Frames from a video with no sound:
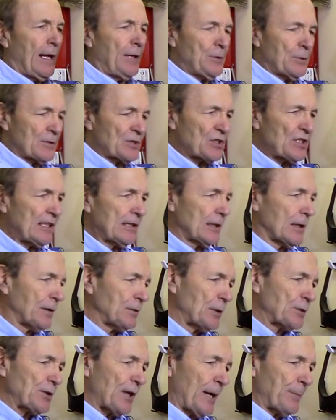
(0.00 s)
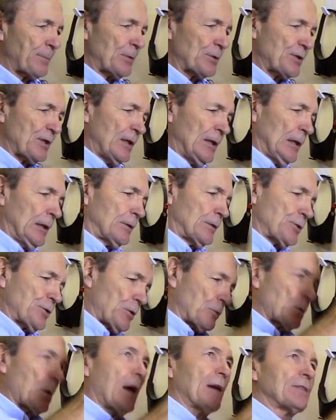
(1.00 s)
And you can see that on the top there's a there's
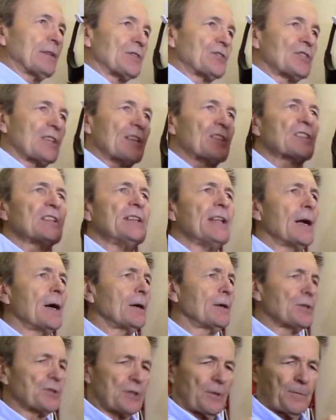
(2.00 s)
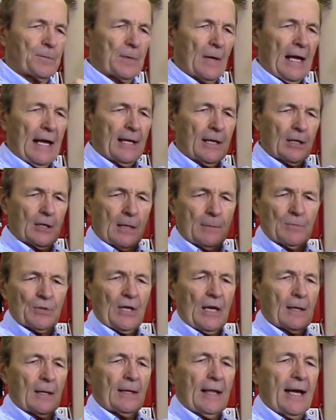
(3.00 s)
a rod that sticks in there and there's a flag comes
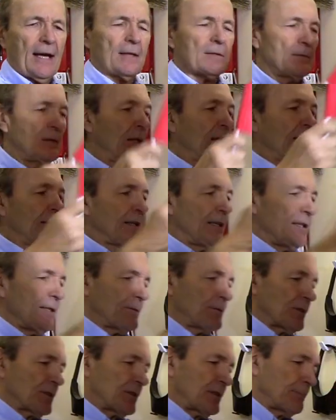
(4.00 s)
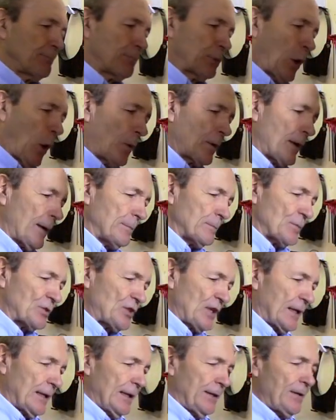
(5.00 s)
out of that and you just blow it up and
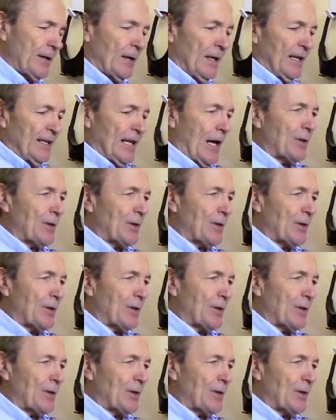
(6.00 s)
stick it in there.